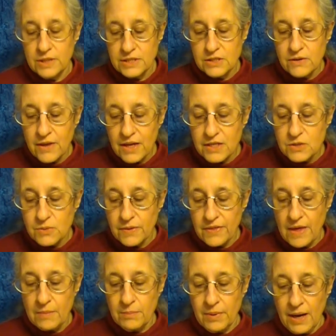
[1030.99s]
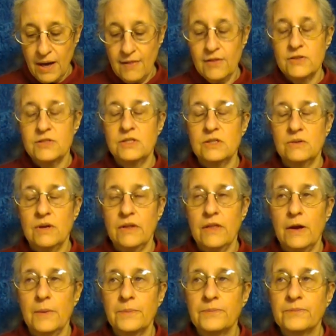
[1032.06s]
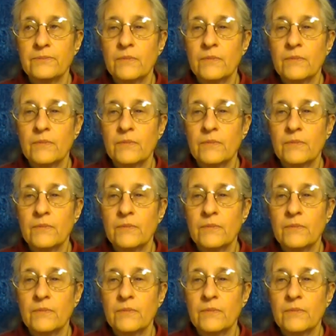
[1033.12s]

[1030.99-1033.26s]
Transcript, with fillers: And so that is what that Baal is doing there.